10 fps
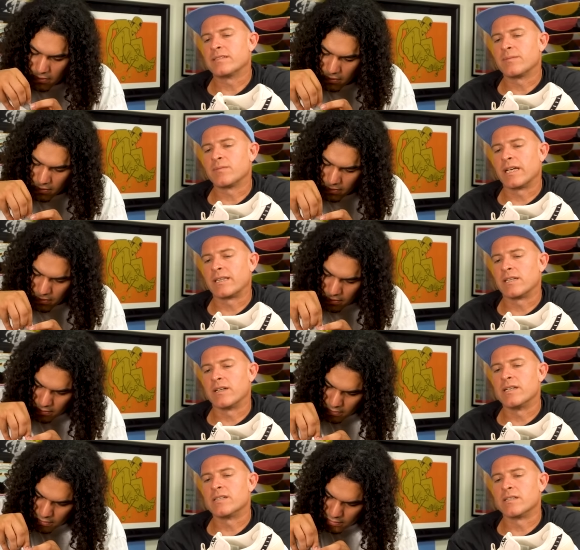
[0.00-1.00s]
Speaker 1: seem like
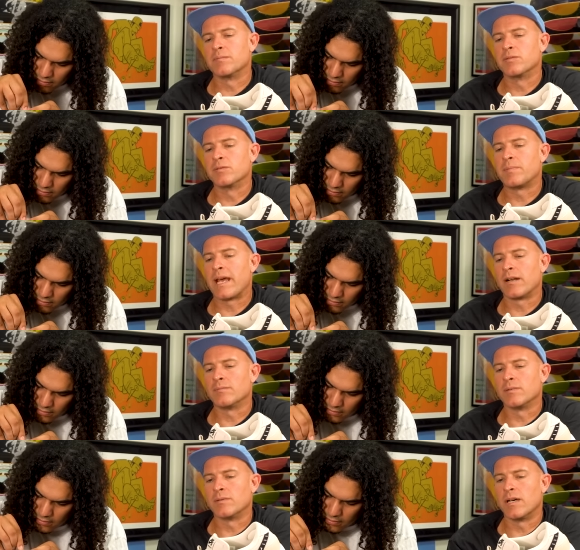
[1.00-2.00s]
they're into the blue panel
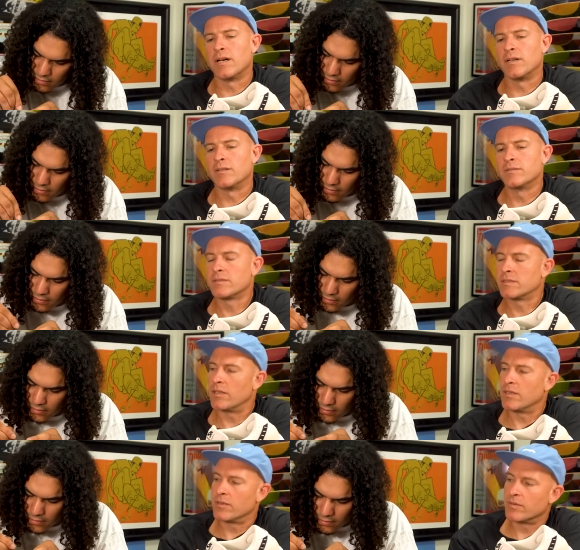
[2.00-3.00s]
below,
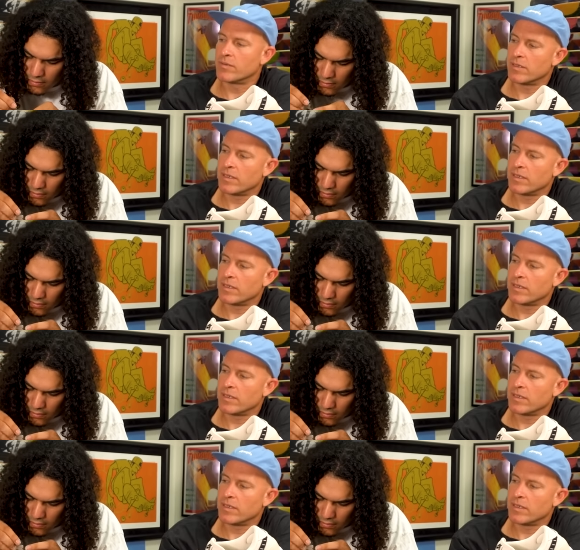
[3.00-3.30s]
so